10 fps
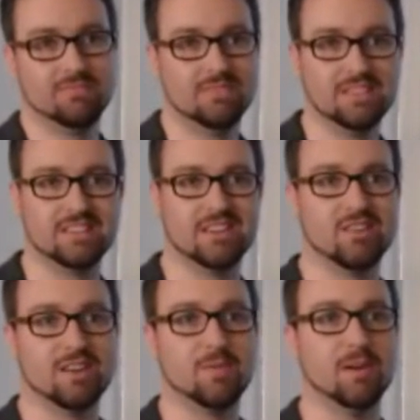this
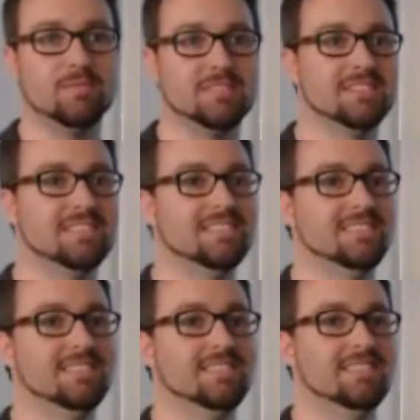security prompt?
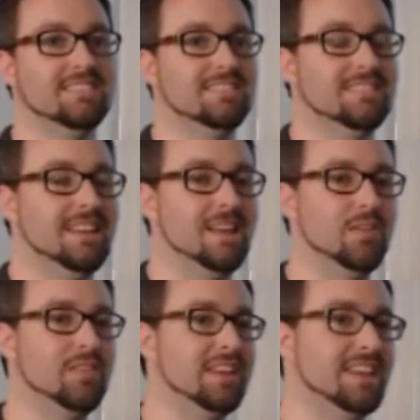
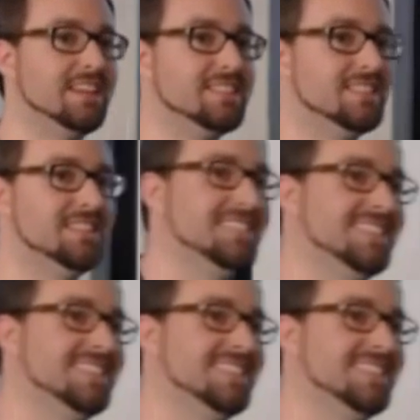Anyone think yes?